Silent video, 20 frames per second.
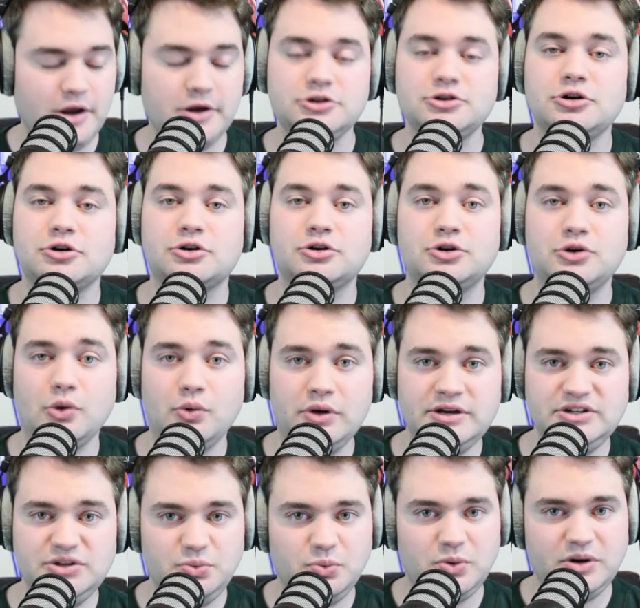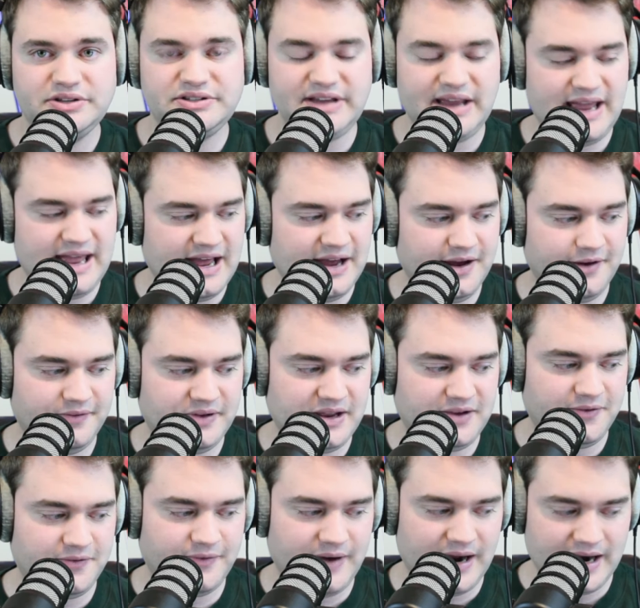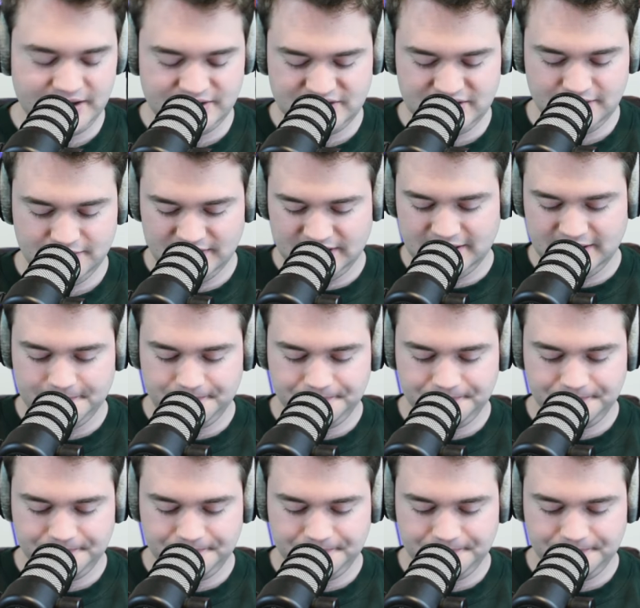you're going to want to have a Fire TV.